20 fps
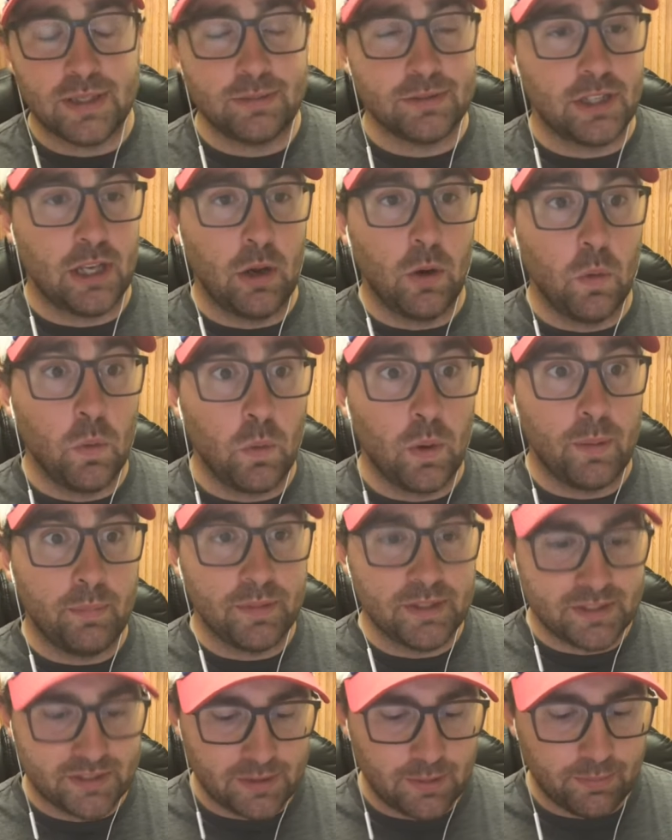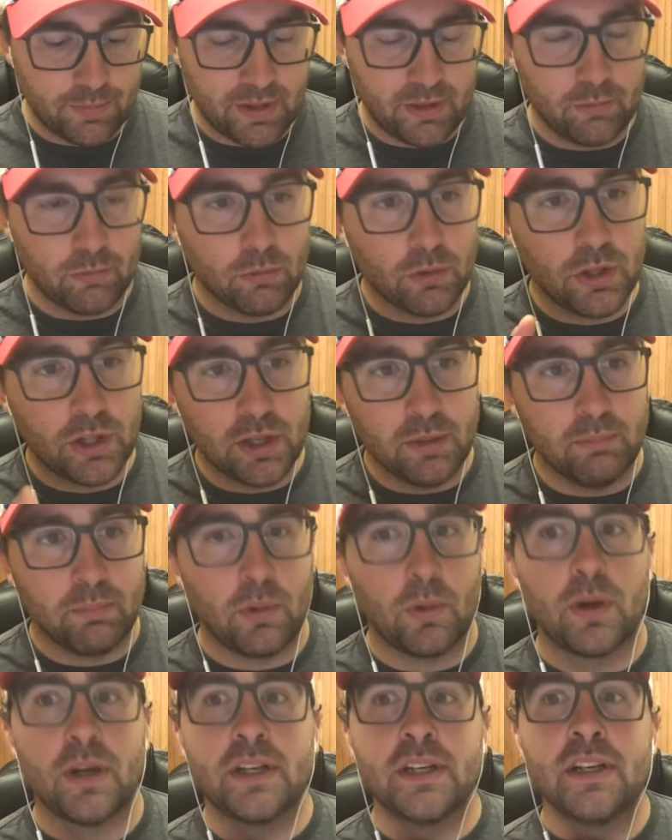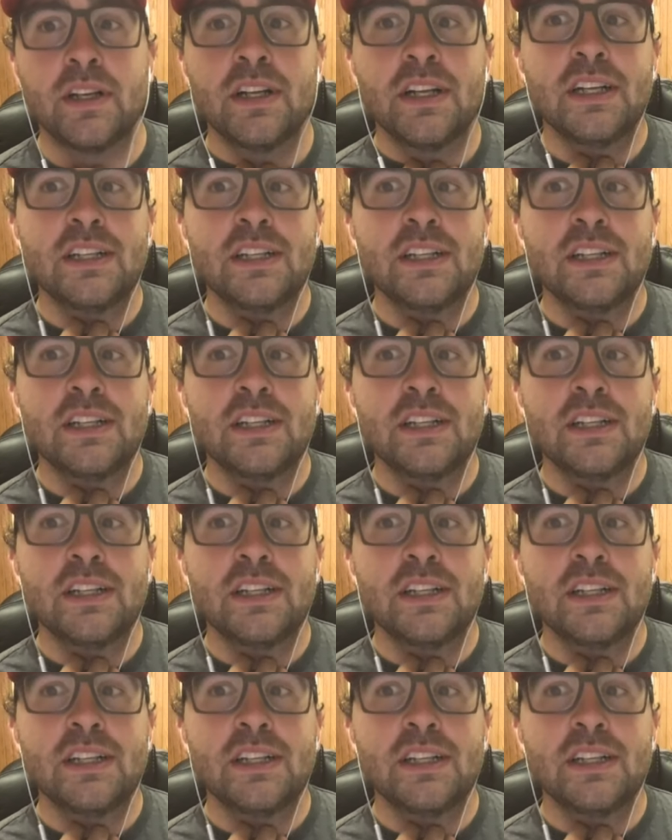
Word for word: I was like, oh, I missed something really important.